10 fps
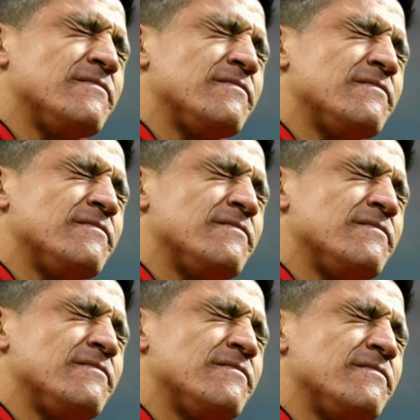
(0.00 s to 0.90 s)

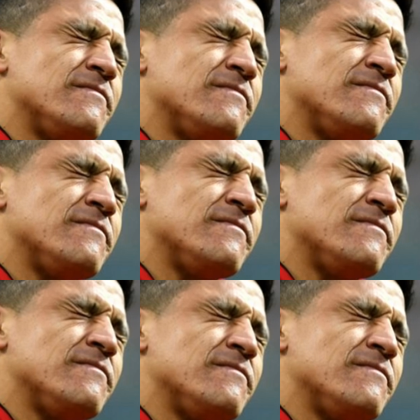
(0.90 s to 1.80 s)

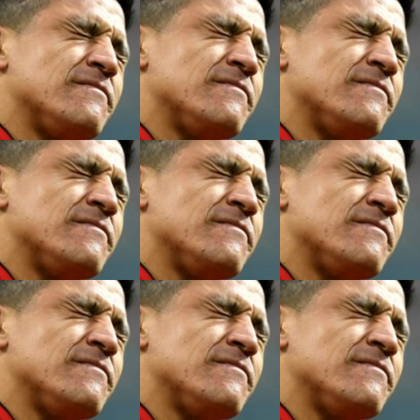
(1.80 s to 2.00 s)
(silence)